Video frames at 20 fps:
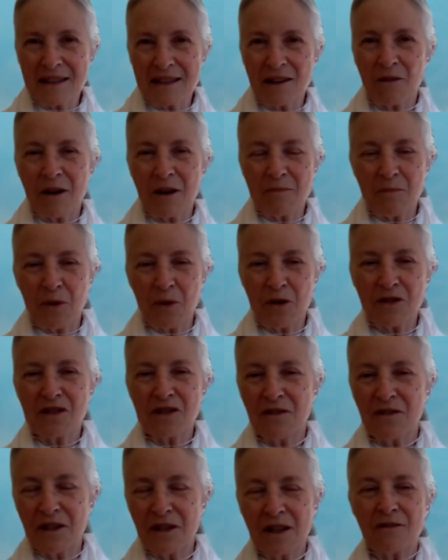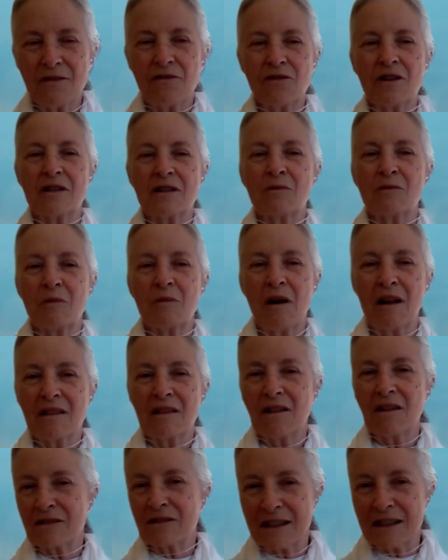So I persevered for a little while
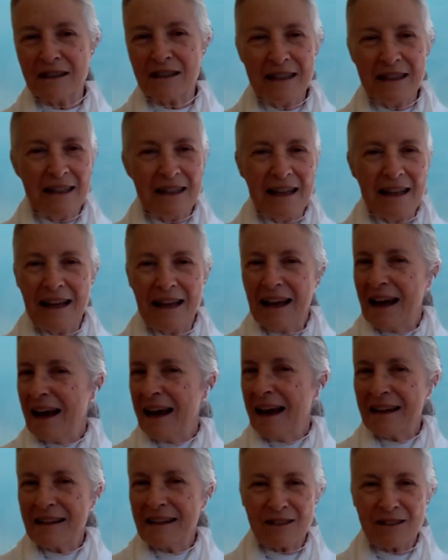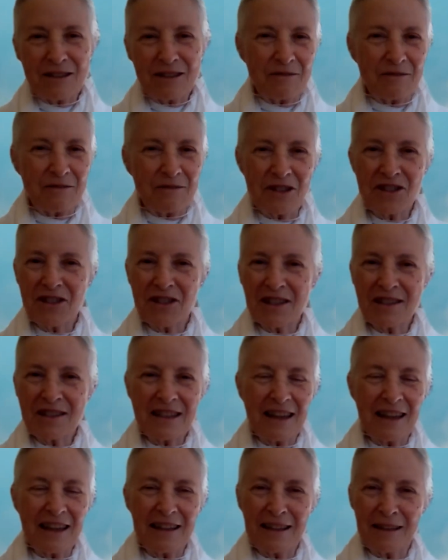longer and was just
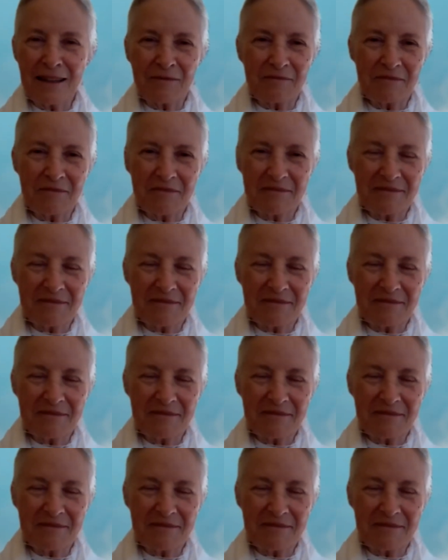getting